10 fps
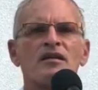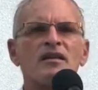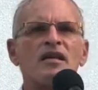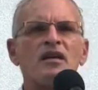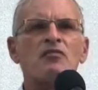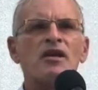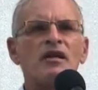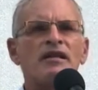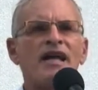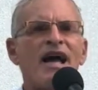Did he
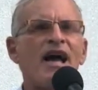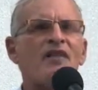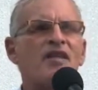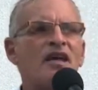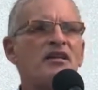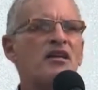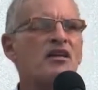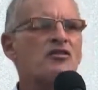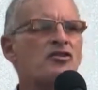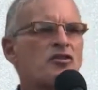really have any
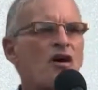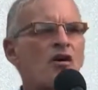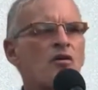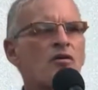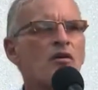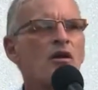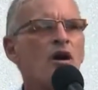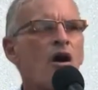control